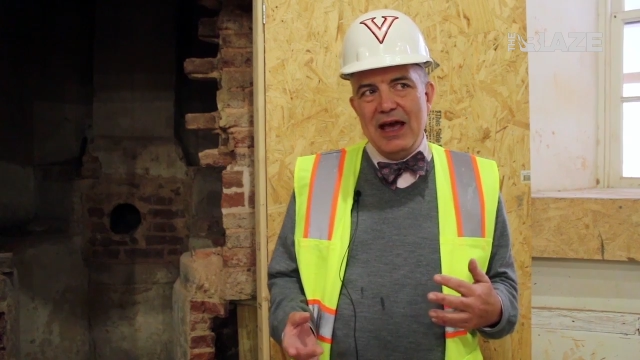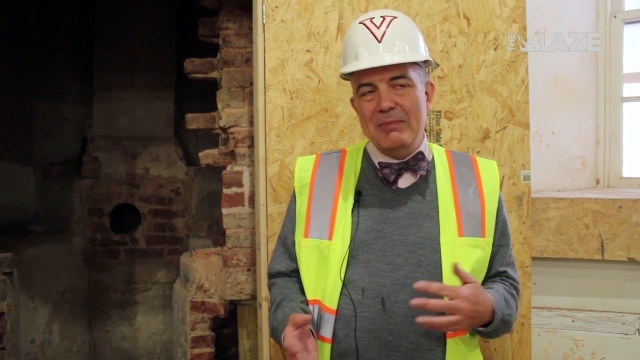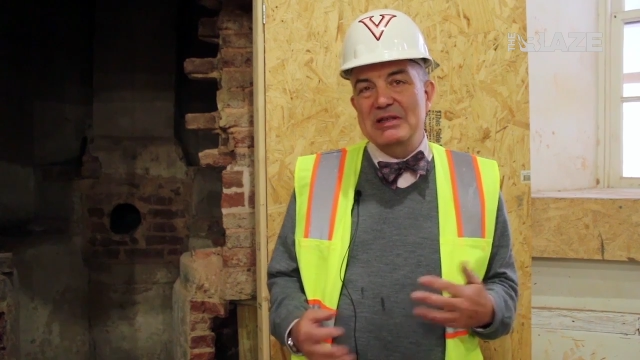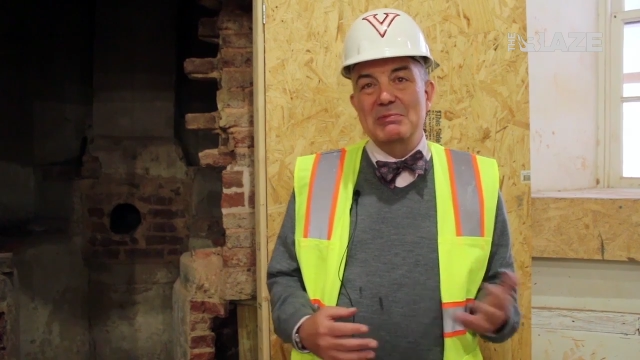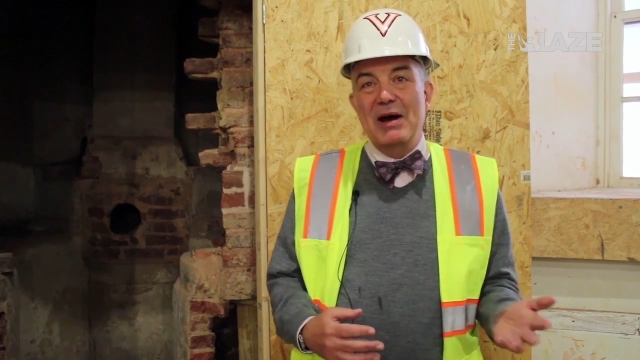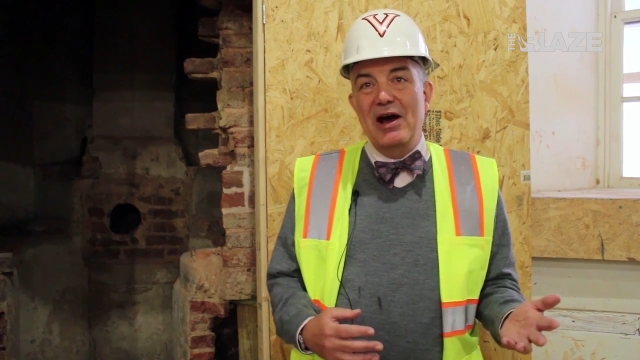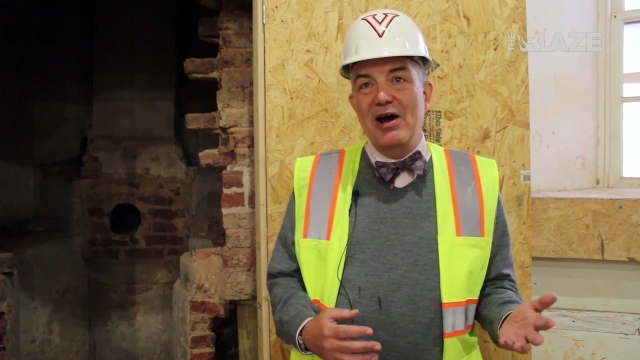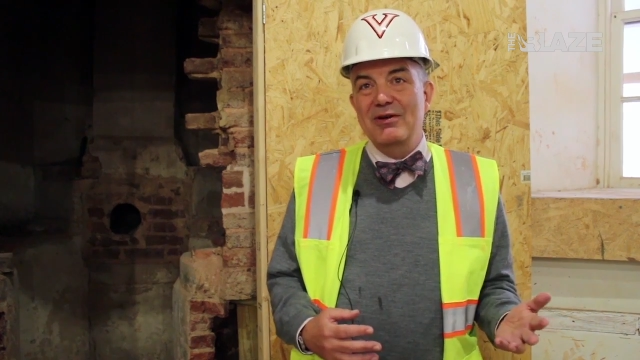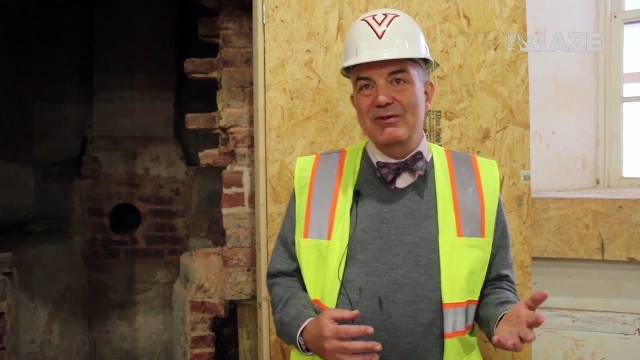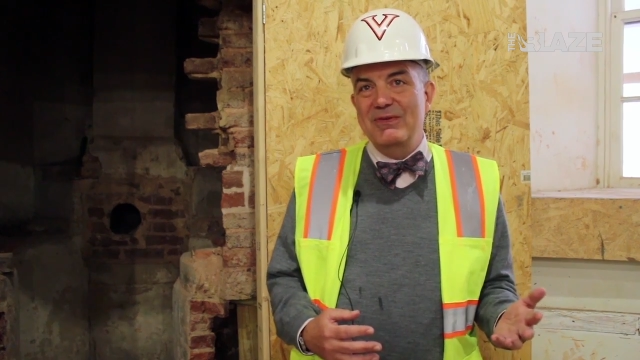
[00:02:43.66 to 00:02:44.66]
Emmet's
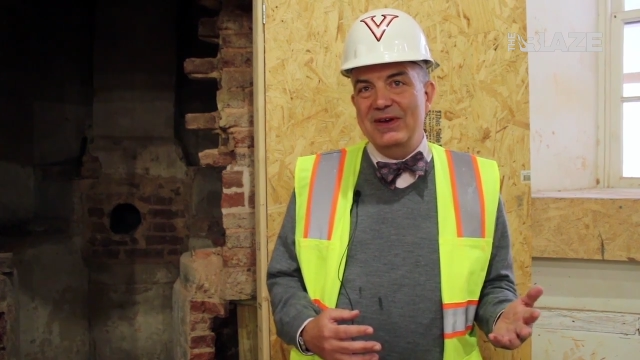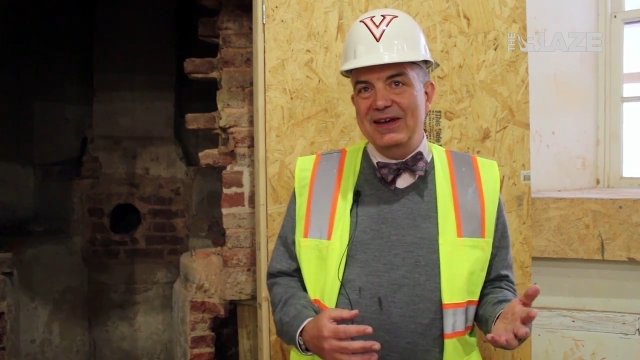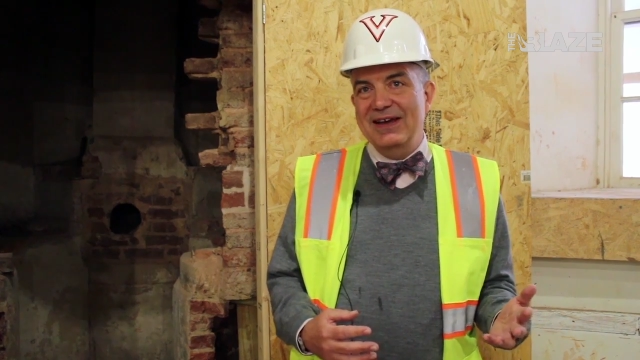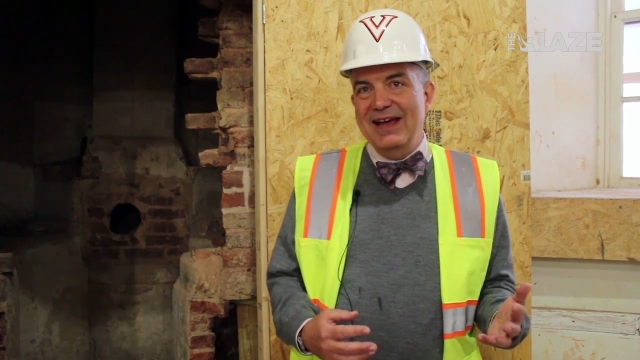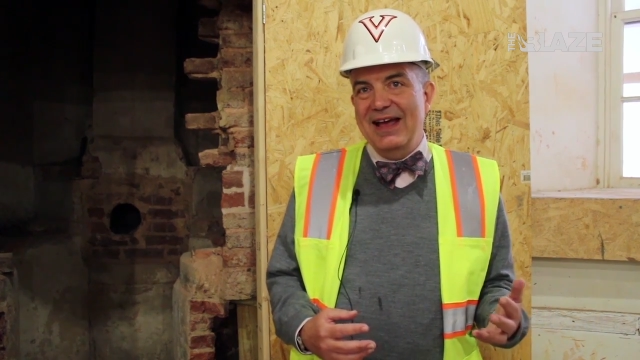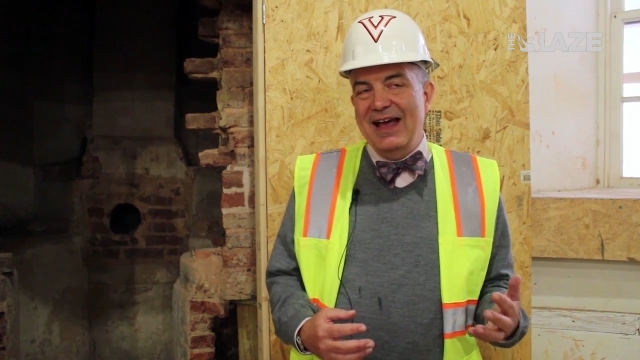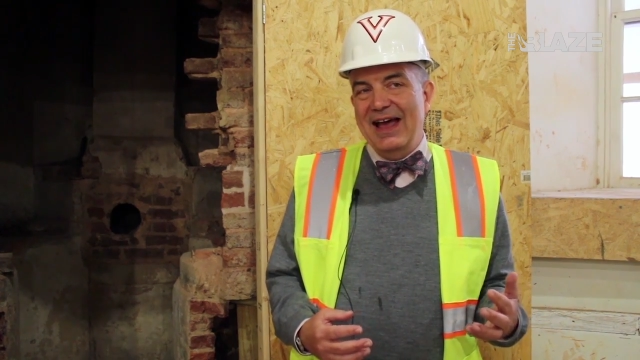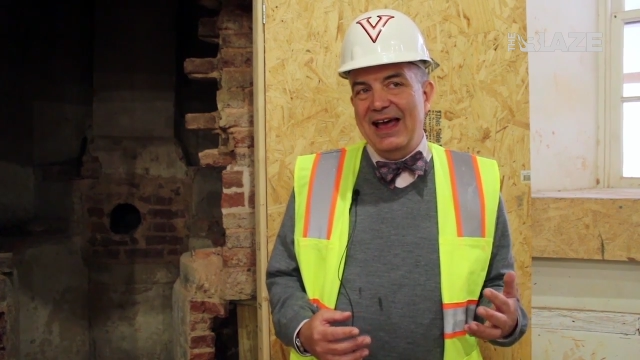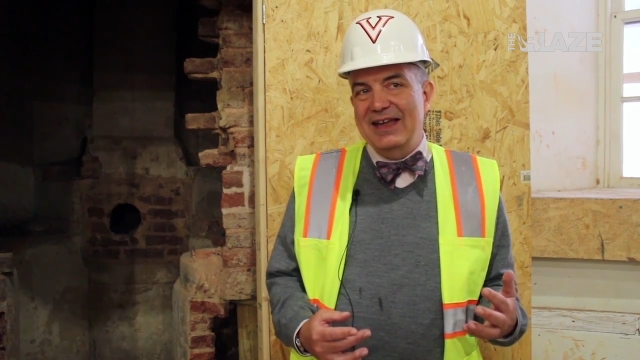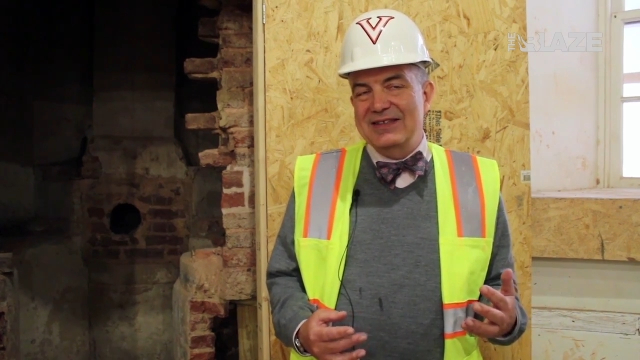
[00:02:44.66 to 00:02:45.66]
biography
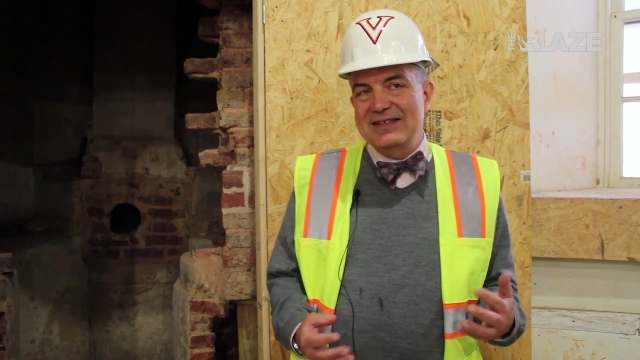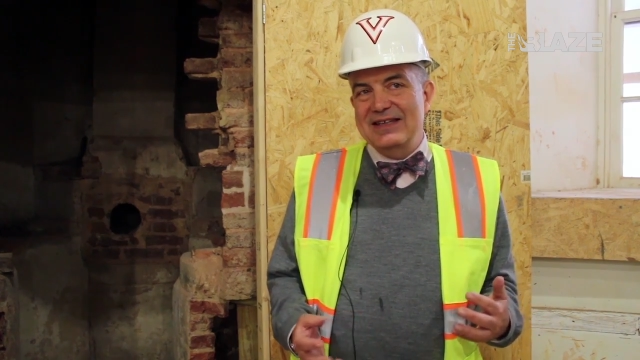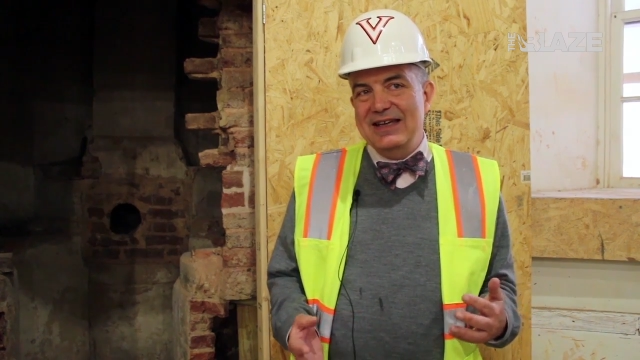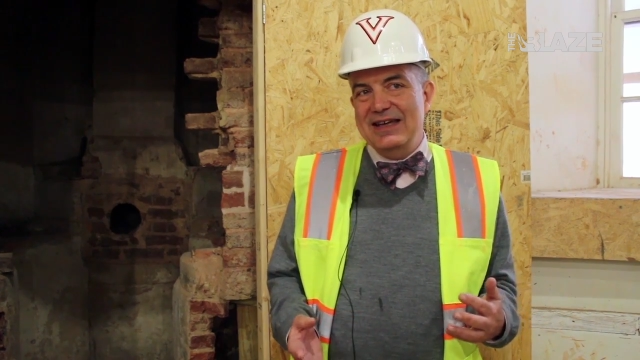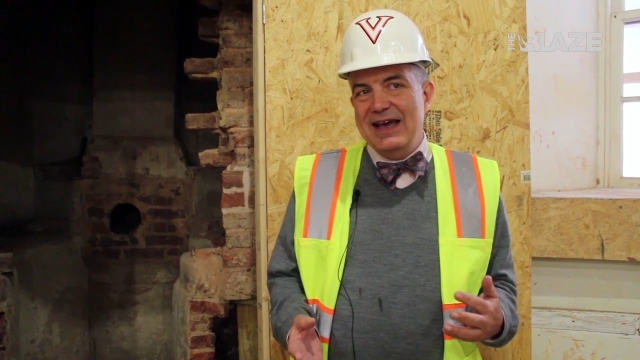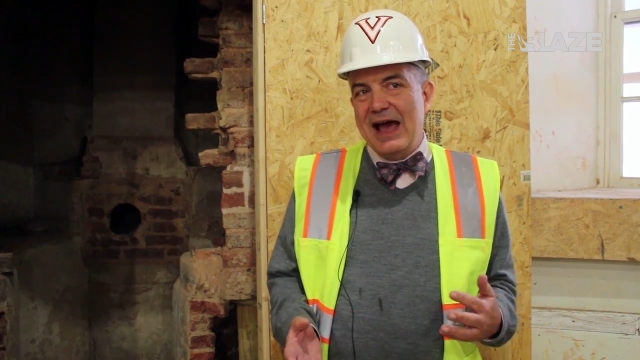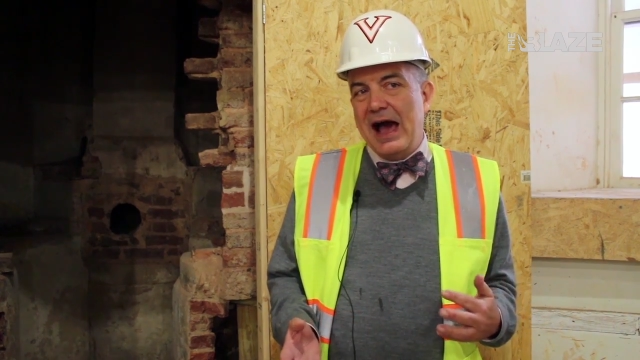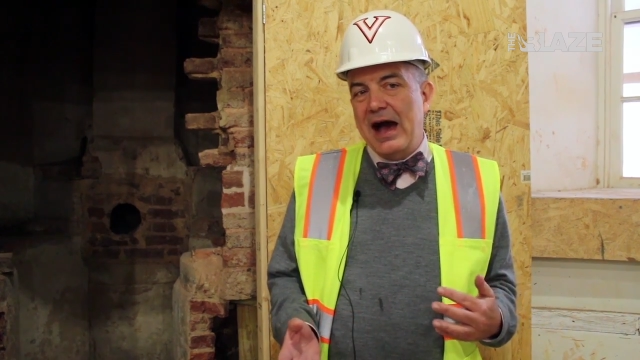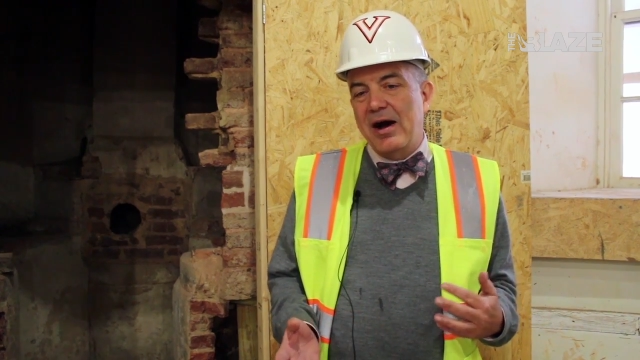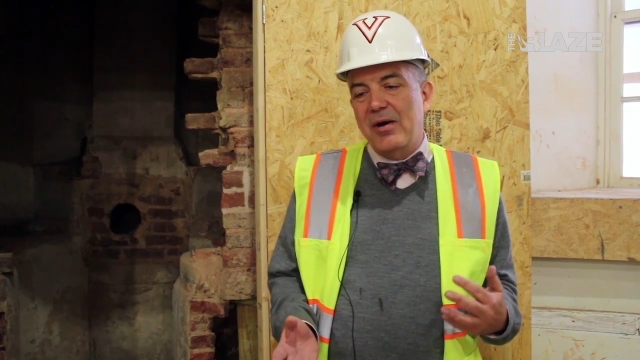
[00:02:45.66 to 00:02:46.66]
and see
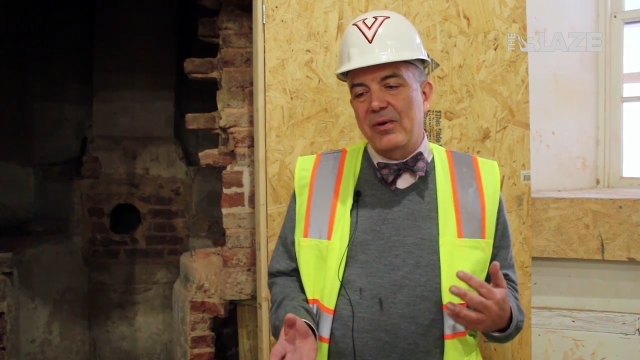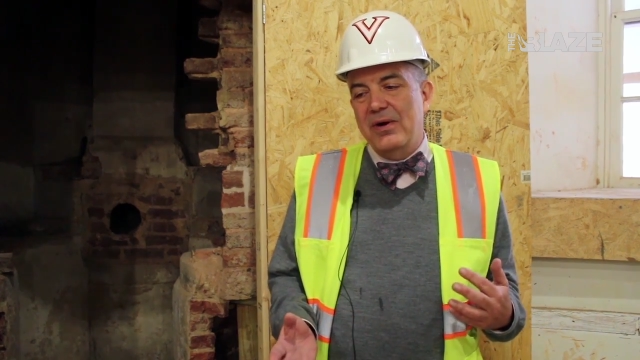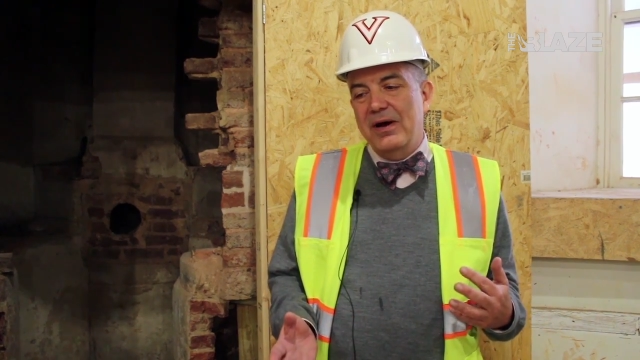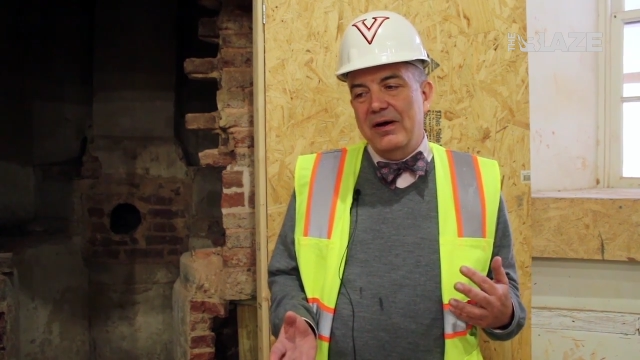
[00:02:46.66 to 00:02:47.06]
how